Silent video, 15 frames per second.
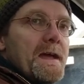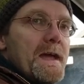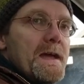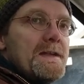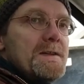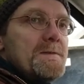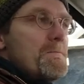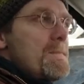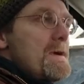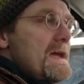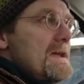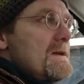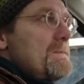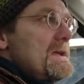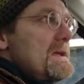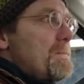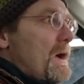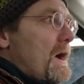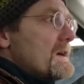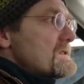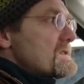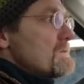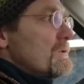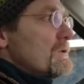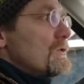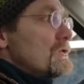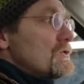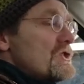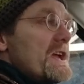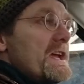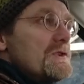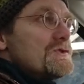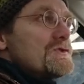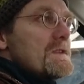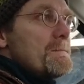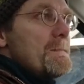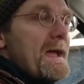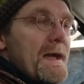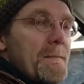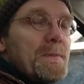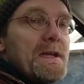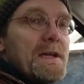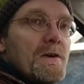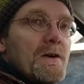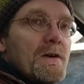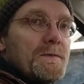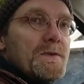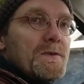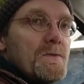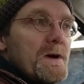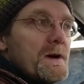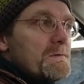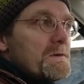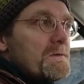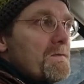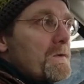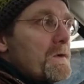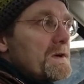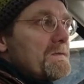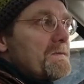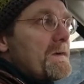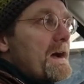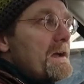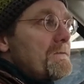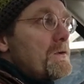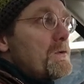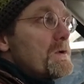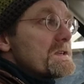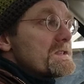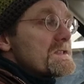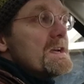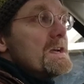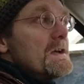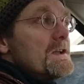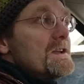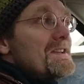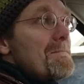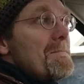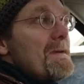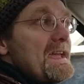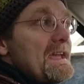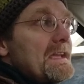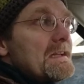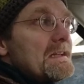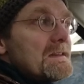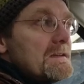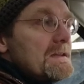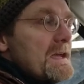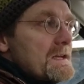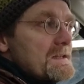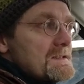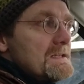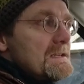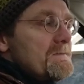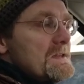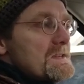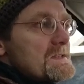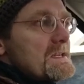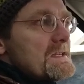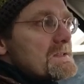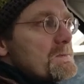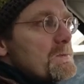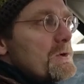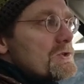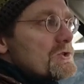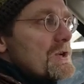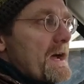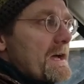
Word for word: and it may be possible to change the mapping of a 245 horse to make it the SDV6 version.